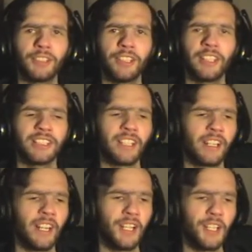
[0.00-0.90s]
or is
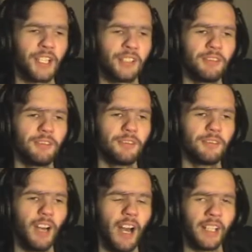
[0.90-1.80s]
that an H?
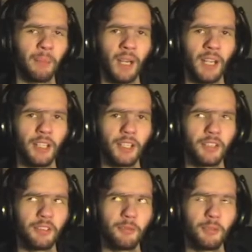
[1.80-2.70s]
A double H.
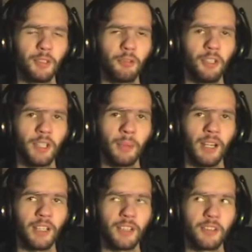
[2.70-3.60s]
Would you call it a double
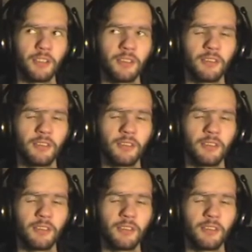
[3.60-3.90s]
H?